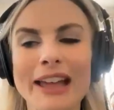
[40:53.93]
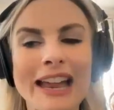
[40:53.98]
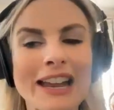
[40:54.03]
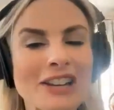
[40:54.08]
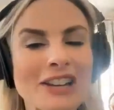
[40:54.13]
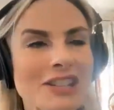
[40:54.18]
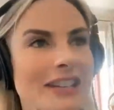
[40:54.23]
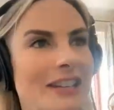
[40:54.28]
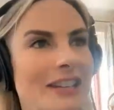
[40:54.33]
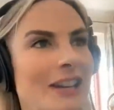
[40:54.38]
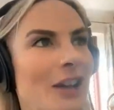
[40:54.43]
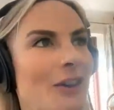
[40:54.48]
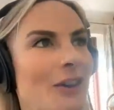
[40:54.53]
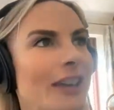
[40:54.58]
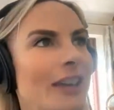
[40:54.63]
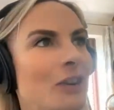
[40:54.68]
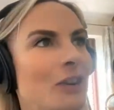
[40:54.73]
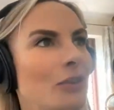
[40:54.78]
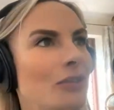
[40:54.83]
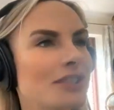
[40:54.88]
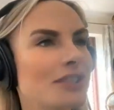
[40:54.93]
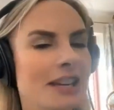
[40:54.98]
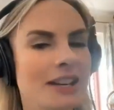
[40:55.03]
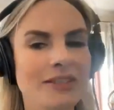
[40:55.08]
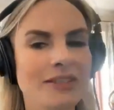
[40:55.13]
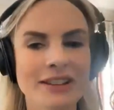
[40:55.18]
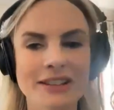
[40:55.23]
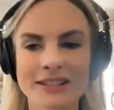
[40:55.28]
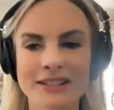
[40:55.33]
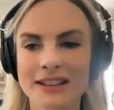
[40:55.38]
actually, in all
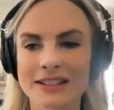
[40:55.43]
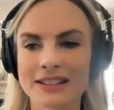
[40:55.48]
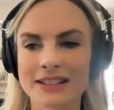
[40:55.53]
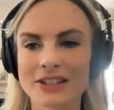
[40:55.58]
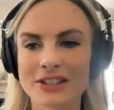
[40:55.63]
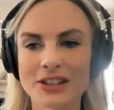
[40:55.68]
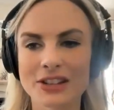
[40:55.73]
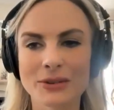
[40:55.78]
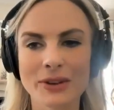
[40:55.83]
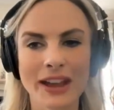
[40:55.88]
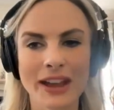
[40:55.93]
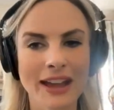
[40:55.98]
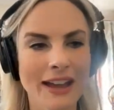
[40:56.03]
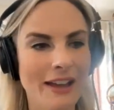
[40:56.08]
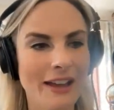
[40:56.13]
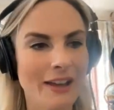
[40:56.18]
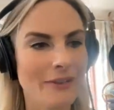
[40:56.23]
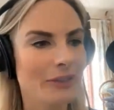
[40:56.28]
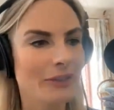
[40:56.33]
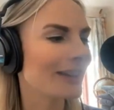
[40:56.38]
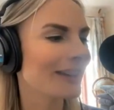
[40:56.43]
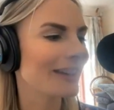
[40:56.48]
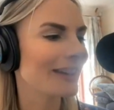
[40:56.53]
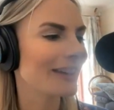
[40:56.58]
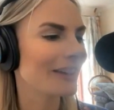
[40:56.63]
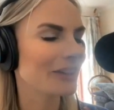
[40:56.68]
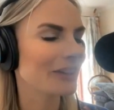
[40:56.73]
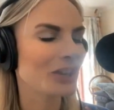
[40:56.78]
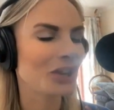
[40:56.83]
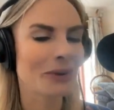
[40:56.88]
seriousness, I do have
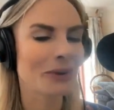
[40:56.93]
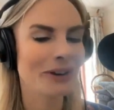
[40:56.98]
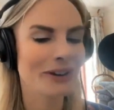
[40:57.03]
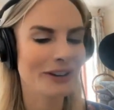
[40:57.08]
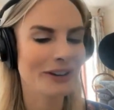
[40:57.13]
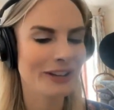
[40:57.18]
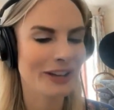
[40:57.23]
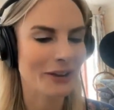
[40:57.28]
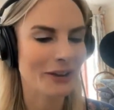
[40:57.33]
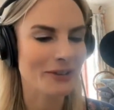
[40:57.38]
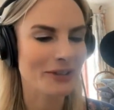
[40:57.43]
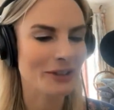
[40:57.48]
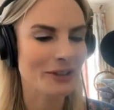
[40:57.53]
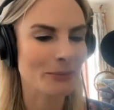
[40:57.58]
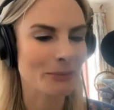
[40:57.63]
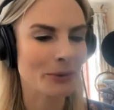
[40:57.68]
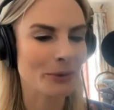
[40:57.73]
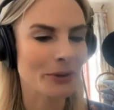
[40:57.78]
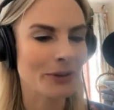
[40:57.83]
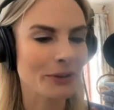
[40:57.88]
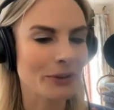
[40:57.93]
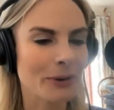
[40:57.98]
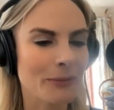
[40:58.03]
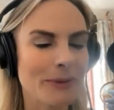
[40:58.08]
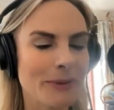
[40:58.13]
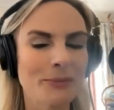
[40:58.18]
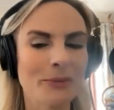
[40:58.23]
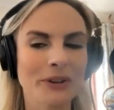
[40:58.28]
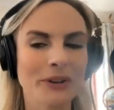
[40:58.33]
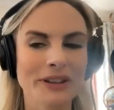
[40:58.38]
a QR code in the book where
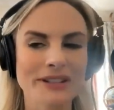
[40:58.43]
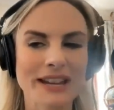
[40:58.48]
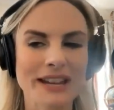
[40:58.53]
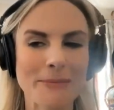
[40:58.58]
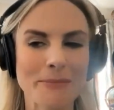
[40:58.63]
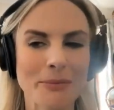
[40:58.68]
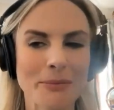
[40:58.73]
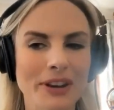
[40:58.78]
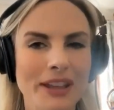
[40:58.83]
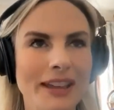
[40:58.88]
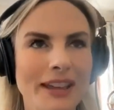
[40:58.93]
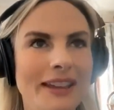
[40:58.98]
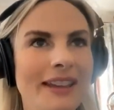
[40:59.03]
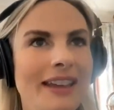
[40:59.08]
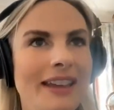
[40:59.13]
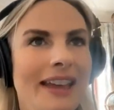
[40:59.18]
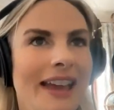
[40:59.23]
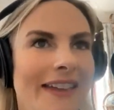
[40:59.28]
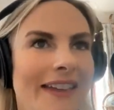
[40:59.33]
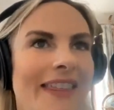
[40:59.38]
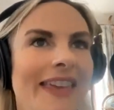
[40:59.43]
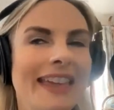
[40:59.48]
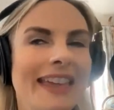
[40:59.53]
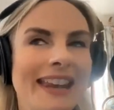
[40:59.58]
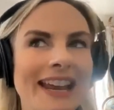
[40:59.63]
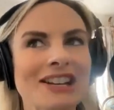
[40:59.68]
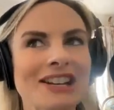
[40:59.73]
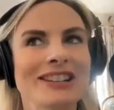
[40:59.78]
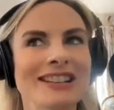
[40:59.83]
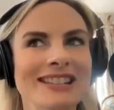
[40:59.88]
people can tap on it and they can
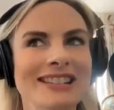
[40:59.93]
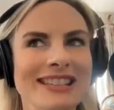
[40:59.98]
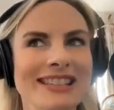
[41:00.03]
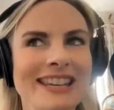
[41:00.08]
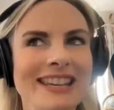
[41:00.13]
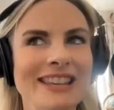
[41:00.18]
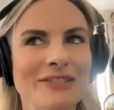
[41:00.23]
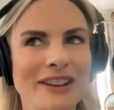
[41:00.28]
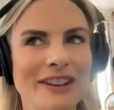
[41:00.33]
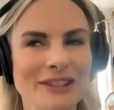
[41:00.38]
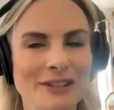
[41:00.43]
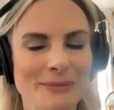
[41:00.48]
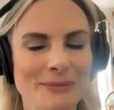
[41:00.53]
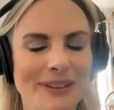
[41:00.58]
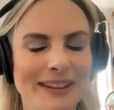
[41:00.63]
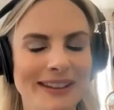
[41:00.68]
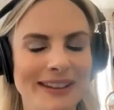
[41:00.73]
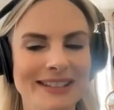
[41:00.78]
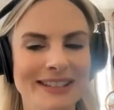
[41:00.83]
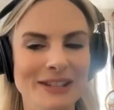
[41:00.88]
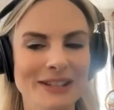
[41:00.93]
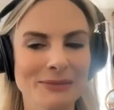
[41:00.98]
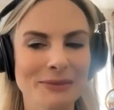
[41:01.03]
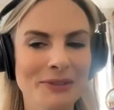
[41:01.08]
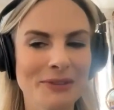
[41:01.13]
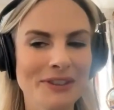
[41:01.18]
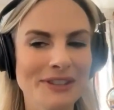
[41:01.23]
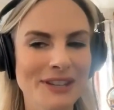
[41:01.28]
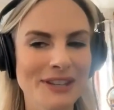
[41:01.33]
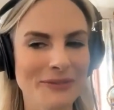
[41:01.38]
actually see the recipes. Because one
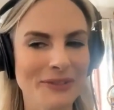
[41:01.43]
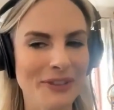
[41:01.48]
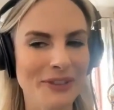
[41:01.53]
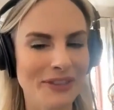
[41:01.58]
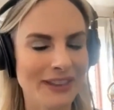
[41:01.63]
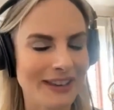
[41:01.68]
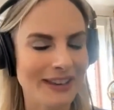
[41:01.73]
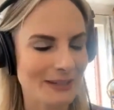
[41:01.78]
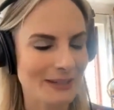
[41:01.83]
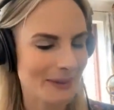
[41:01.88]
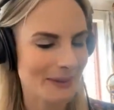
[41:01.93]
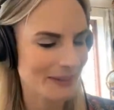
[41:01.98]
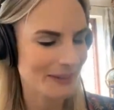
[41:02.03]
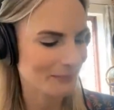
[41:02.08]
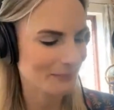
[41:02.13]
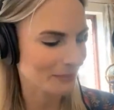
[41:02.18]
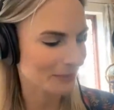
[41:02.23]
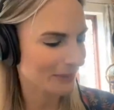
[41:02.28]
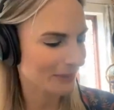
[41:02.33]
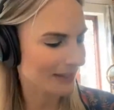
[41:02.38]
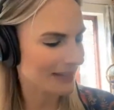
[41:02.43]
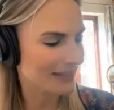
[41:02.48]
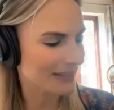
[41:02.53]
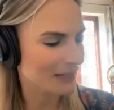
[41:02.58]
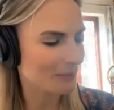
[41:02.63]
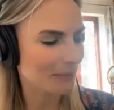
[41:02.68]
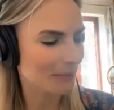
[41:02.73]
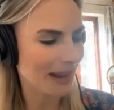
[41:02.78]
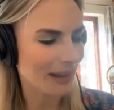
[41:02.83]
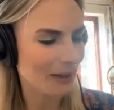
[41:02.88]
of the different things about this book is
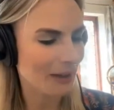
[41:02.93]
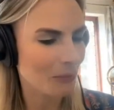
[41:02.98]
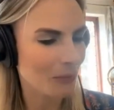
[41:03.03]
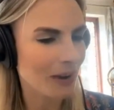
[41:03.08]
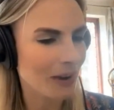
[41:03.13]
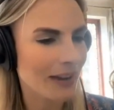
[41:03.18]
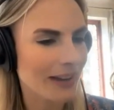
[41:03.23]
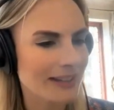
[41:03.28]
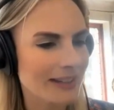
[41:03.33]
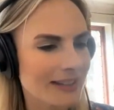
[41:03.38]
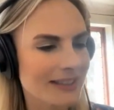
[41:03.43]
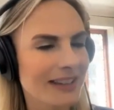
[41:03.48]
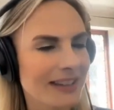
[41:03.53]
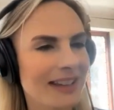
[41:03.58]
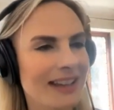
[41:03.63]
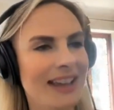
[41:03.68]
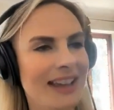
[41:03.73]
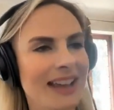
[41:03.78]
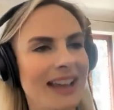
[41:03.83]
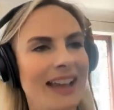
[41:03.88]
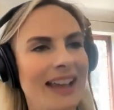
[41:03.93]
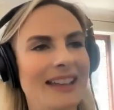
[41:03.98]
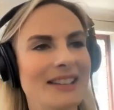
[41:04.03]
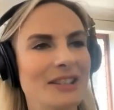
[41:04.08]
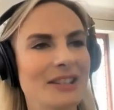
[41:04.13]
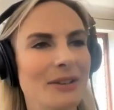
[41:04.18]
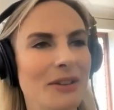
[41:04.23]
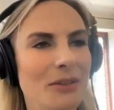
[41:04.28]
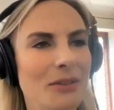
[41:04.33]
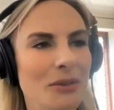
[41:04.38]
it's black and white. And
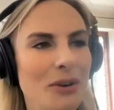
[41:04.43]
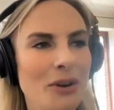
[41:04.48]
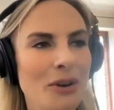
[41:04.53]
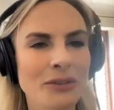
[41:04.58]
so I thought, oh